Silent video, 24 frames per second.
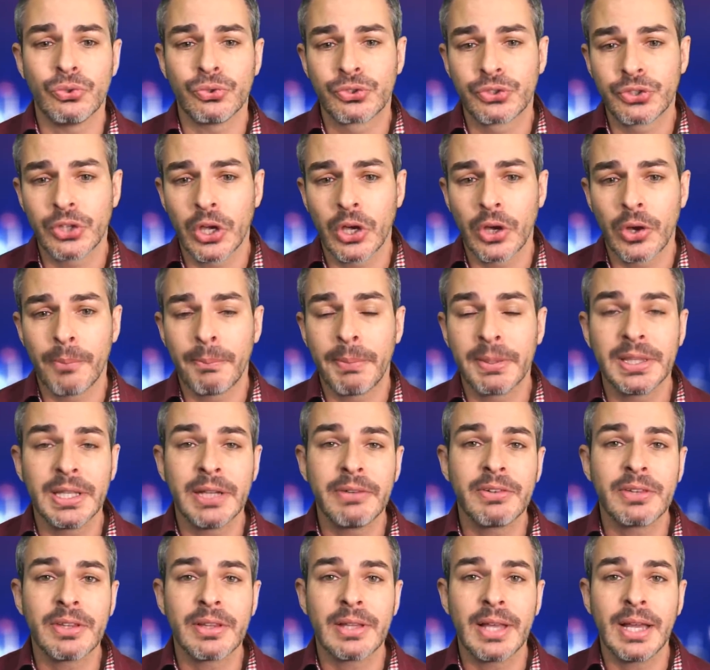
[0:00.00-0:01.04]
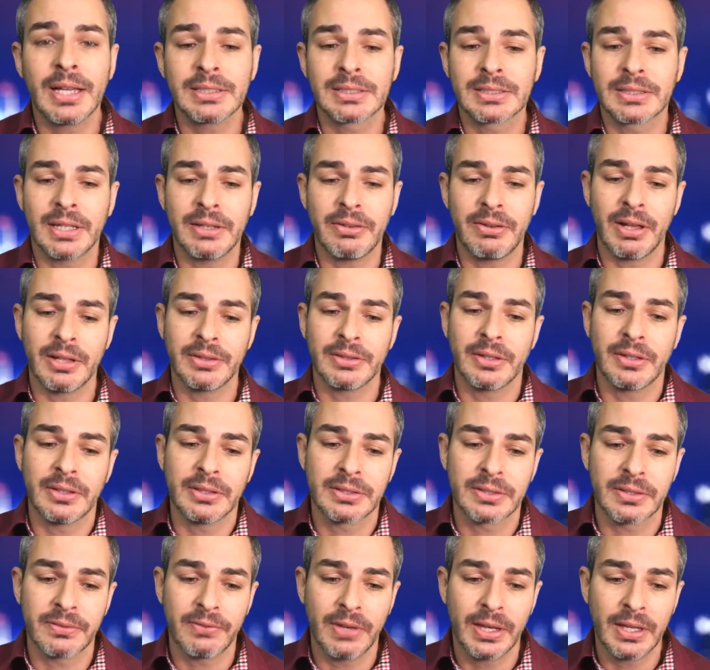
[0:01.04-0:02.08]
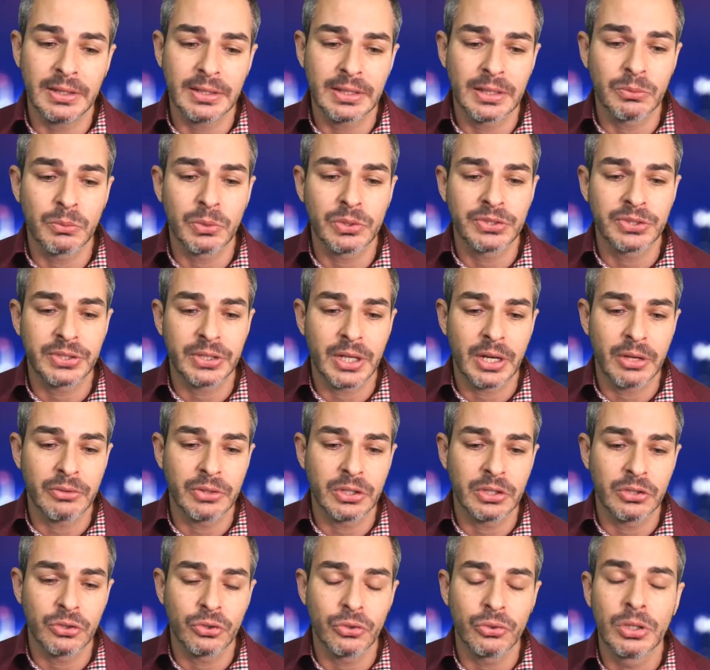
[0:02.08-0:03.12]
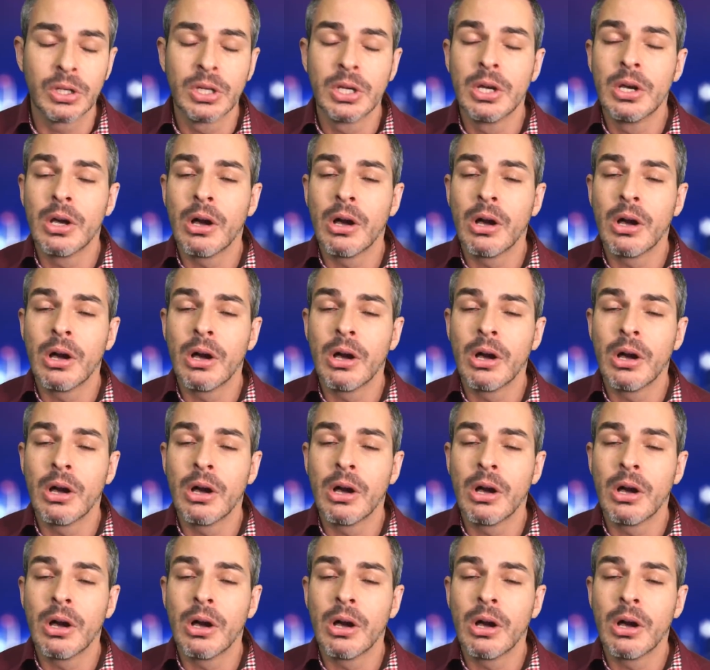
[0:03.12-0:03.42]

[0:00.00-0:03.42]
So, but nevertheless, they held at this event and we'll see how they do.